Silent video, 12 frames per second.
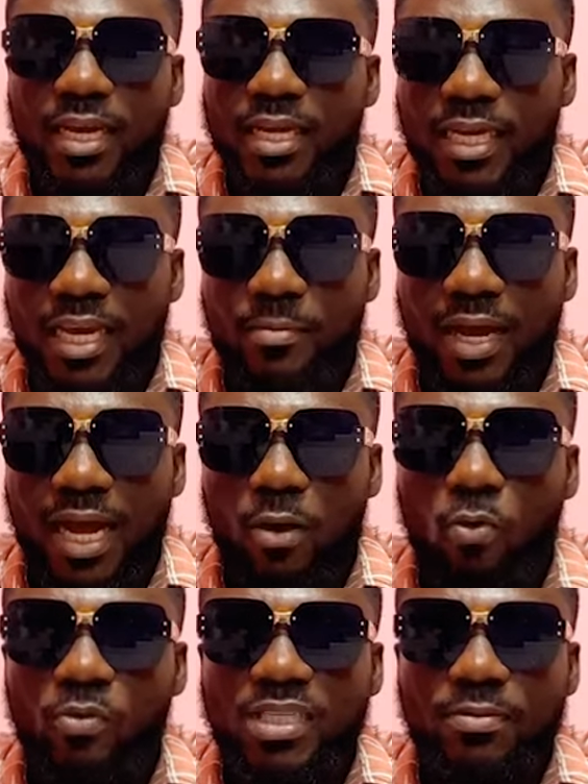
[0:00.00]
gamer
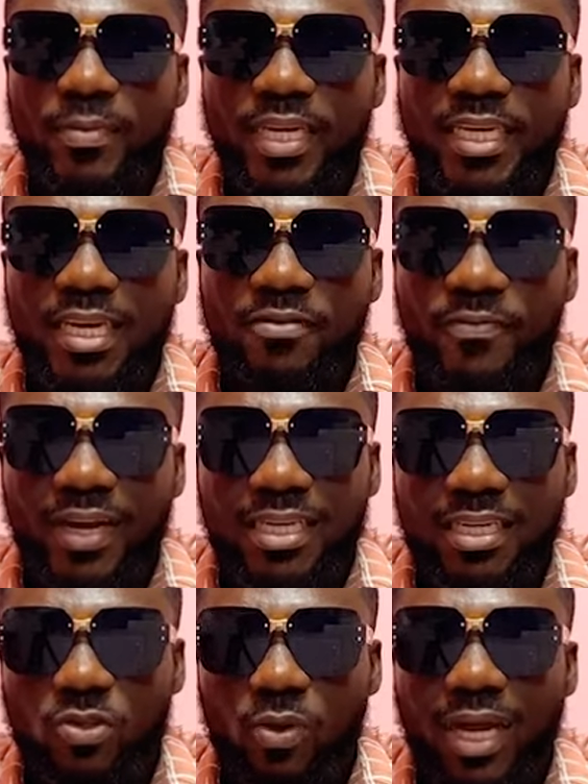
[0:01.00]
wo metumi make e
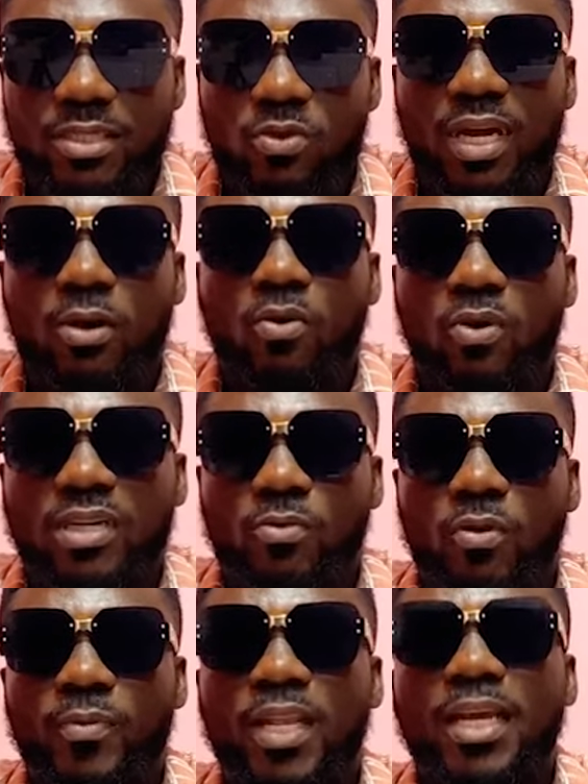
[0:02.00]
final squad no e wo kono
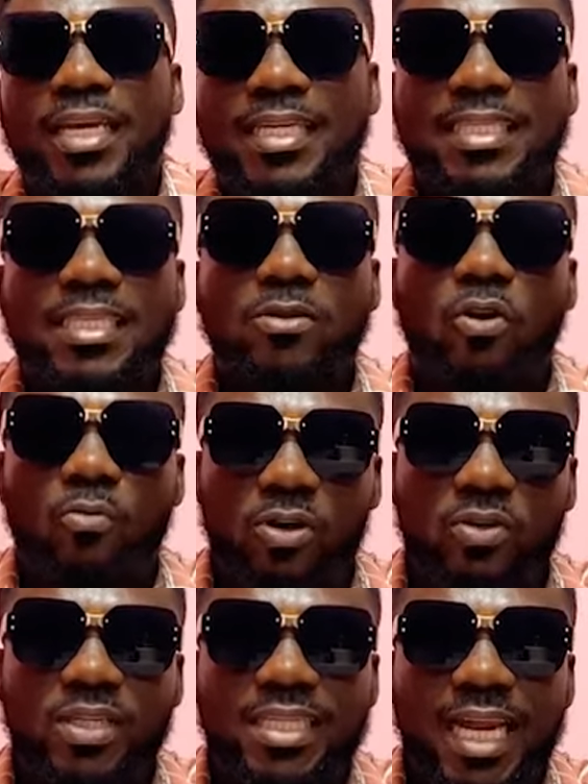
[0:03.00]
mom nti komo
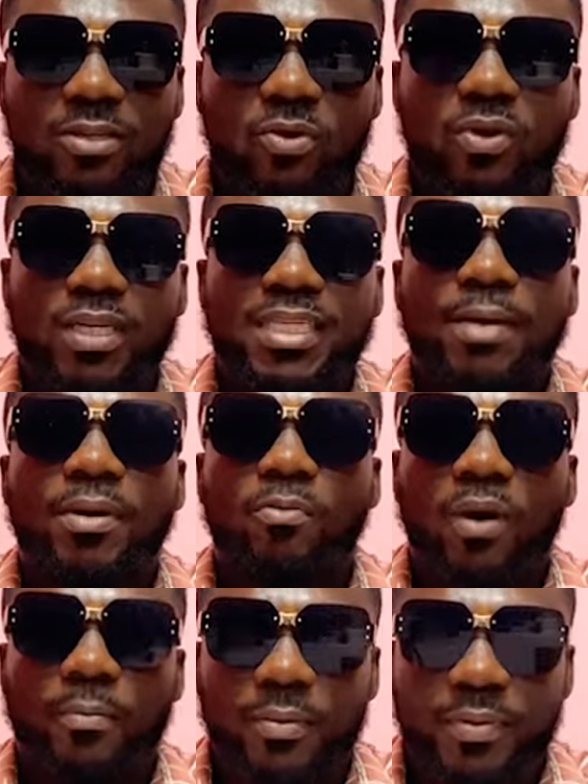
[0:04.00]
ni nyina no de be
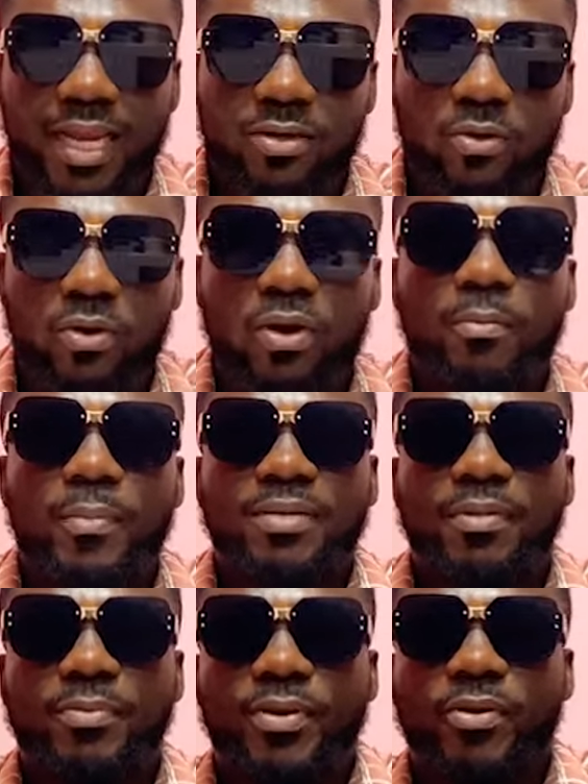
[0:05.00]
ba bia no me de
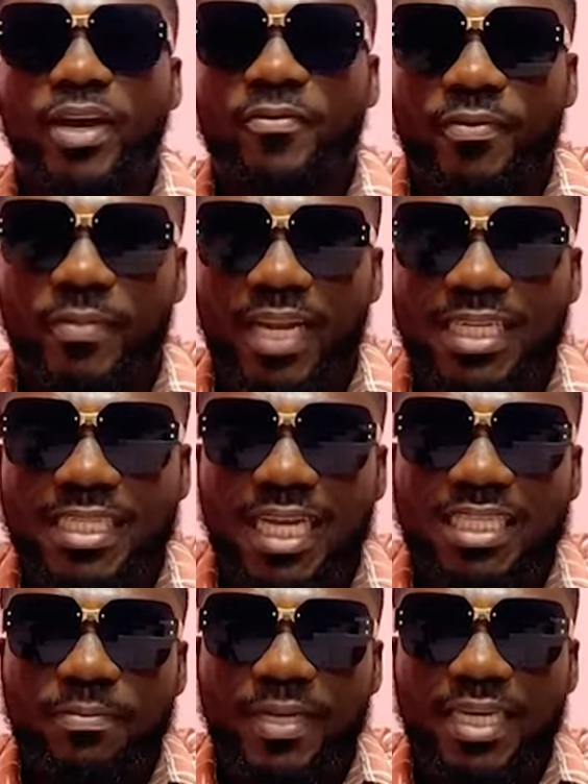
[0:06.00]
pepper of black
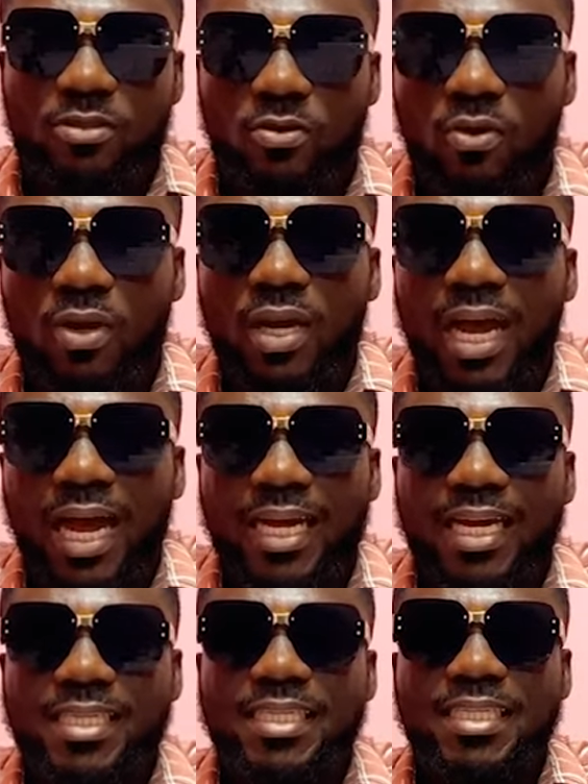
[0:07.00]
stars players no
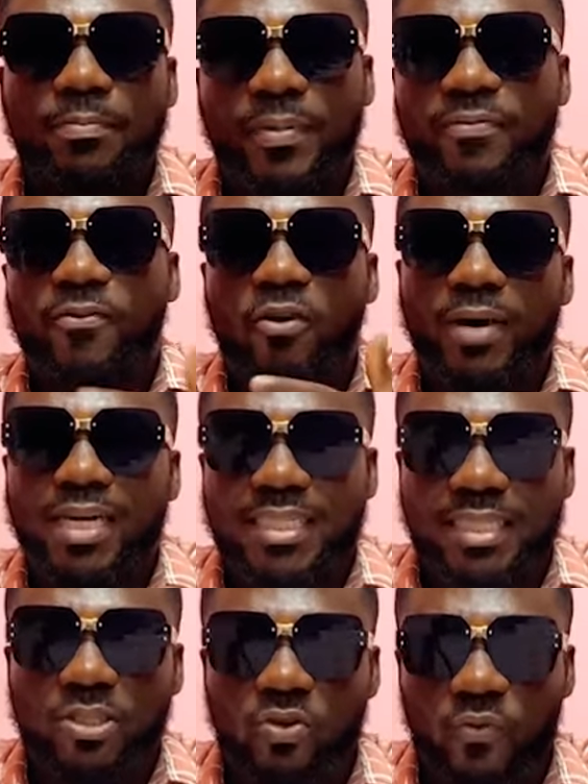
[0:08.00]
akache nti
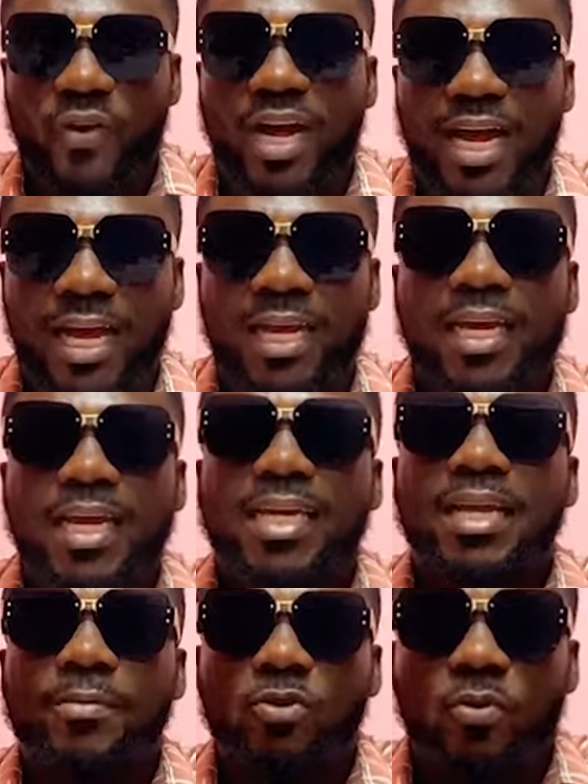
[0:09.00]
performance so far
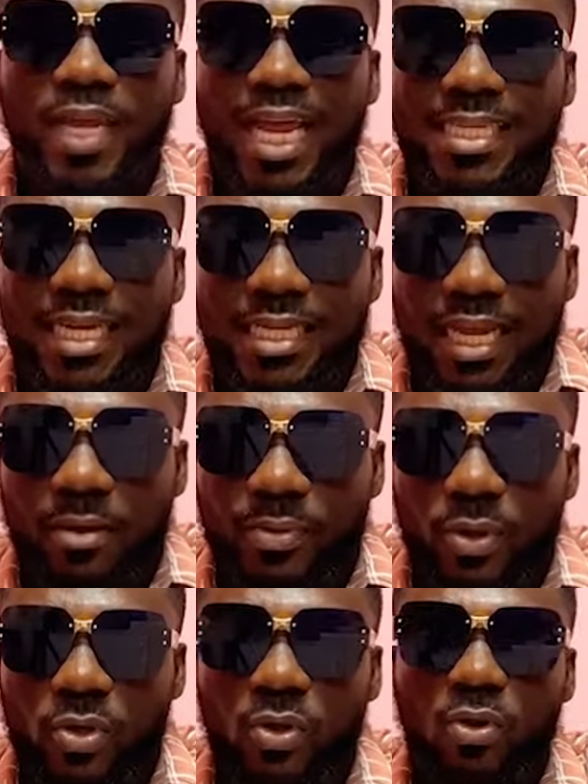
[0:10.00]
and I'm do be ade ade
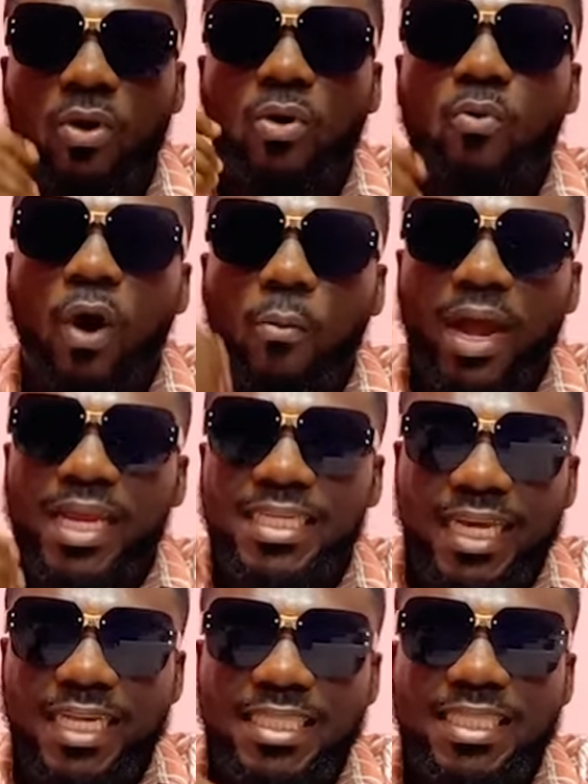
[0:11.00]
abro no one more
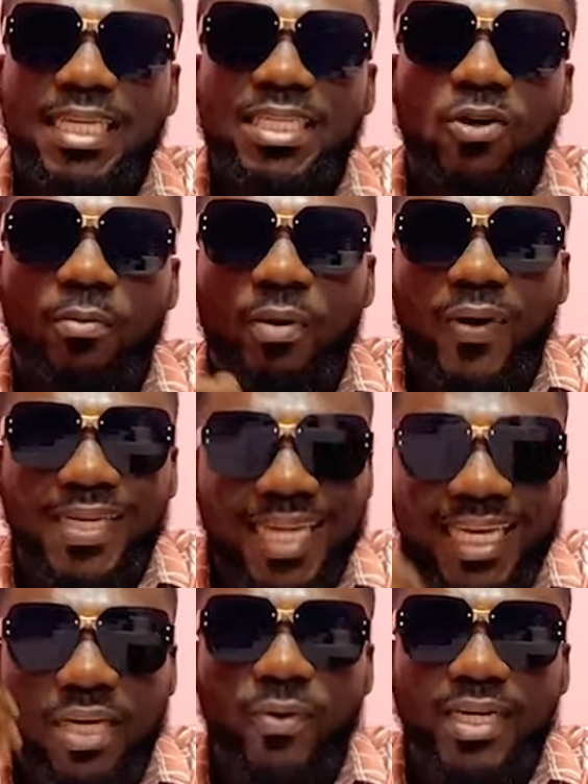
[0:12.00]
next sunday one by
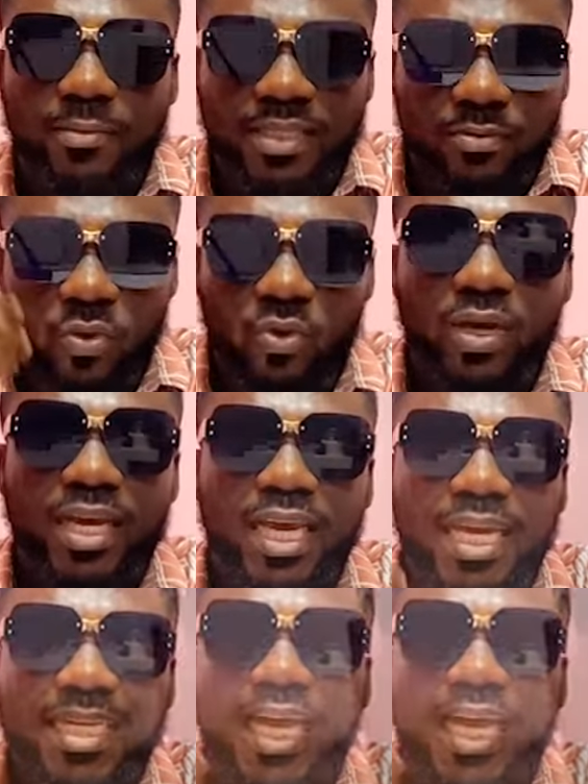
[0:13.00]
Nike williams mo any